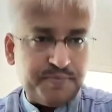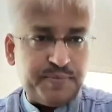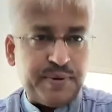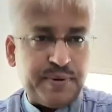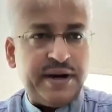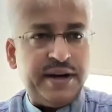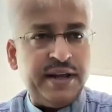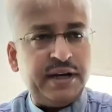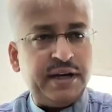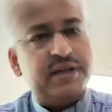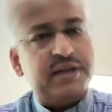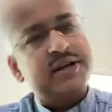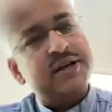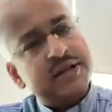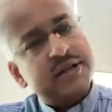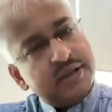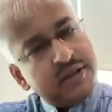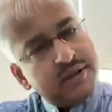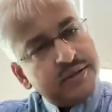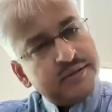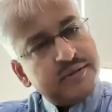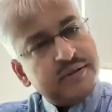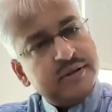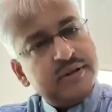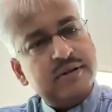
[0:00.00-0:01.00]
predict,
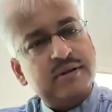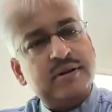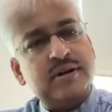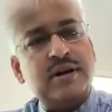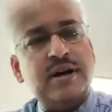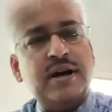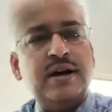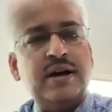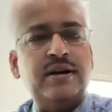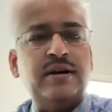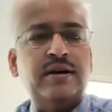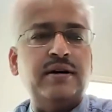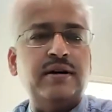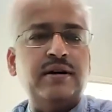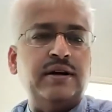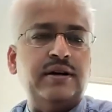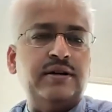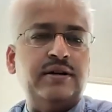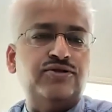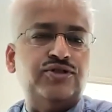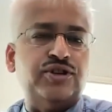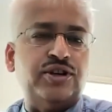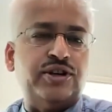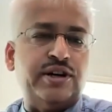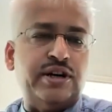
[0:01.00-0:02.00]
and
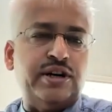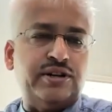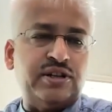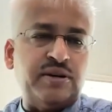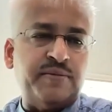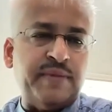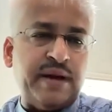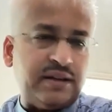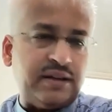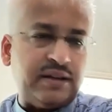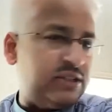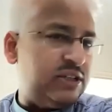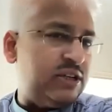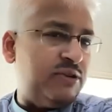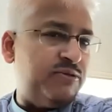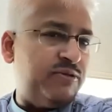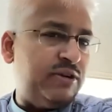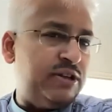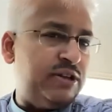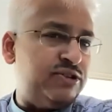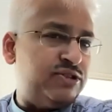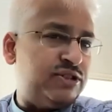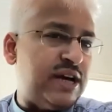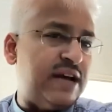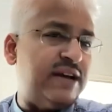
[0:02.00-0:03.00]
generate some
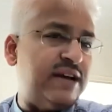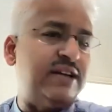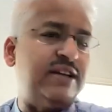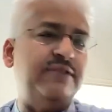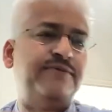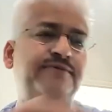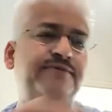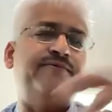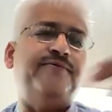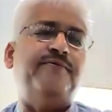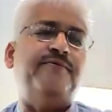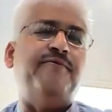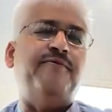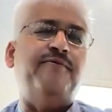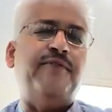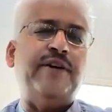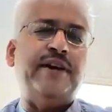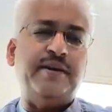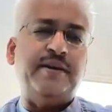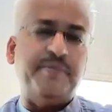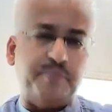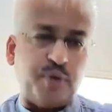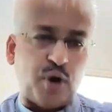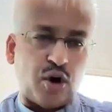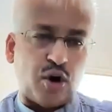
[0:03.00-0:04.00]
actionable insight. If
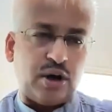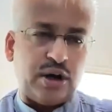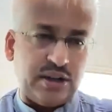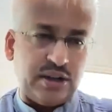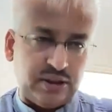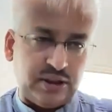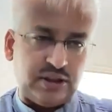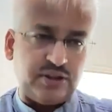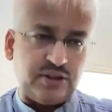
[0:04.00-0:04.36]
very broadly,